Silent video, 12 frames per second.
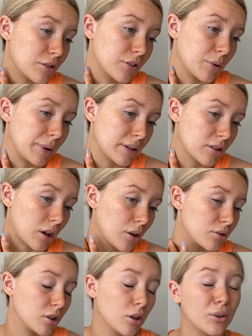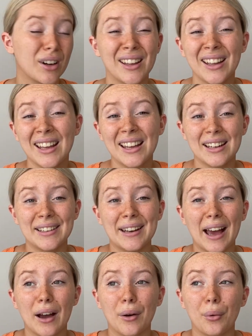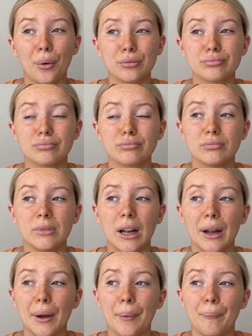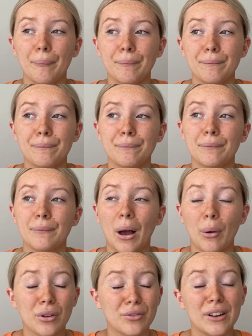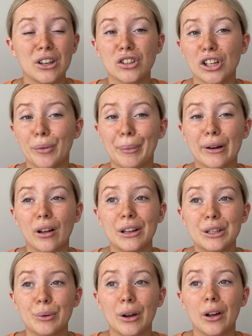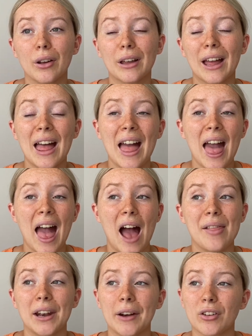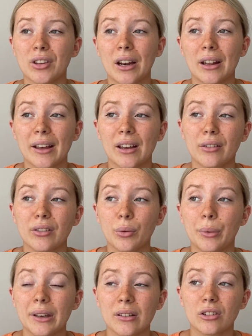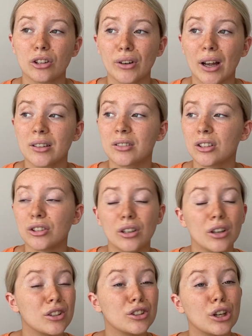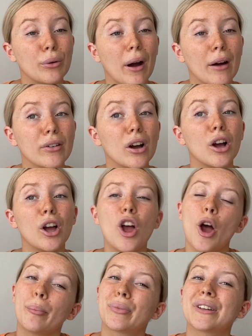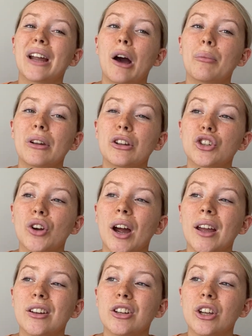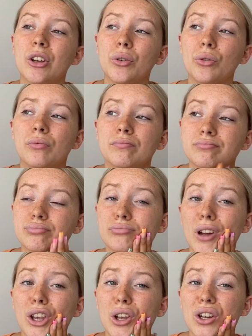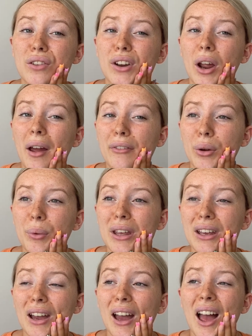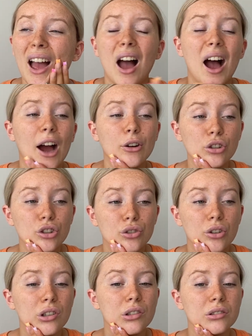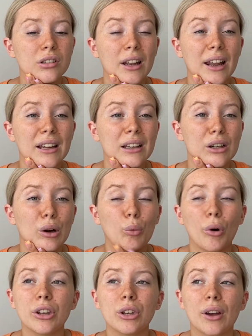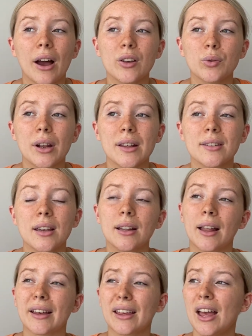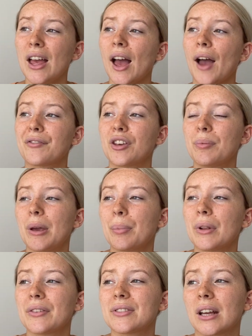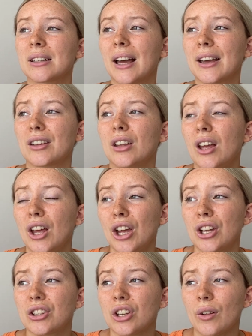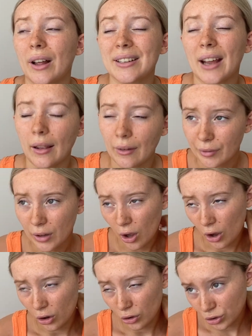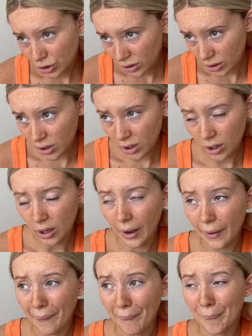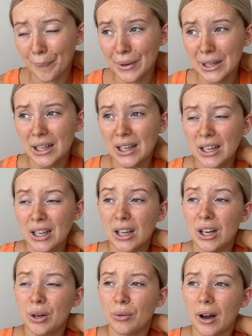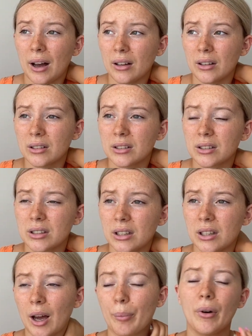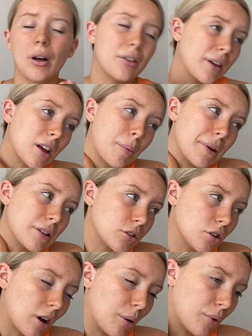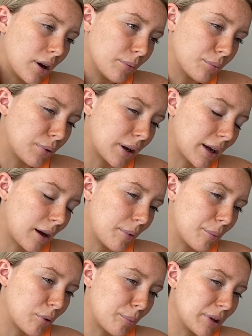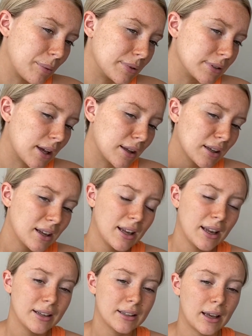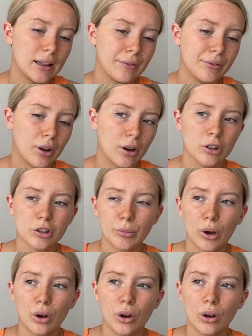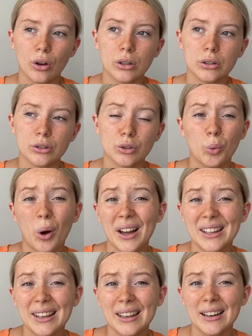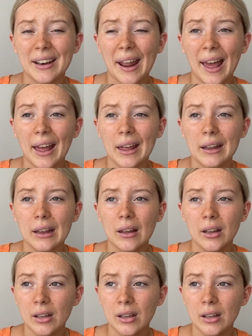a few weeks ago so now um I was finishing all my college work and then I just had like a few weeks to rest and do whatever but now I'm going to try and do a YouTube video every week I just struggle to like what you guys want to see. Like a few people have said like do like daily vlogs. Um, what else? I put a thing on my Instagram. What, I can't remember what people said. Daily vlogs, more hauls, what I eat in a day.